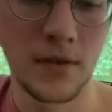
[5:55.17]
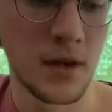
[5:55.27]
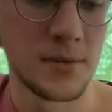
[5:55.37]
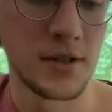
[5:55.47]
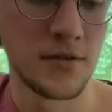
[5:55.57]

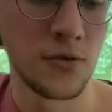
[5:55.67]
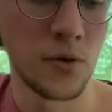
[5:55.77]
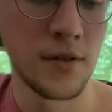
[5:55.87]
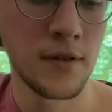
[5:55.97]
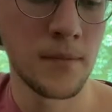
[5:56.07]
up to the
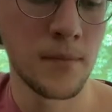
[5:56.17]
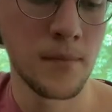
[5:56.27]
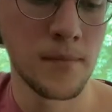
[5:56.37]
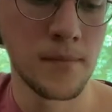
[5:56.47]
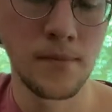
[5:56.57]
fourth,
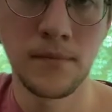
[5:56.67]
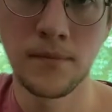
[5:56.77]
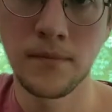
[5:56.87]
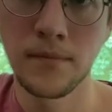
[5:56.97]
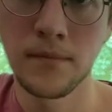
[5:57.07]

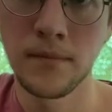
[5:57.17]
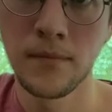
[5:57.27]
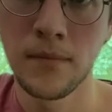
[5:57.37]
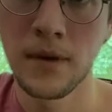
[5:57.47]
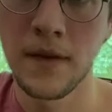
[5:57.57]

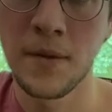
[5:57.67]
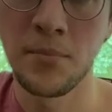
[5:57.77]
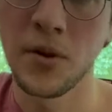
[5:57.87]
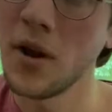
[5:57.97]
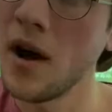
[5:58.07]
and then
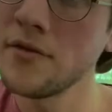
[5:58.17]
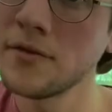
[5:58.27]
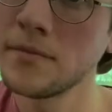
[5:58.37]
pull off,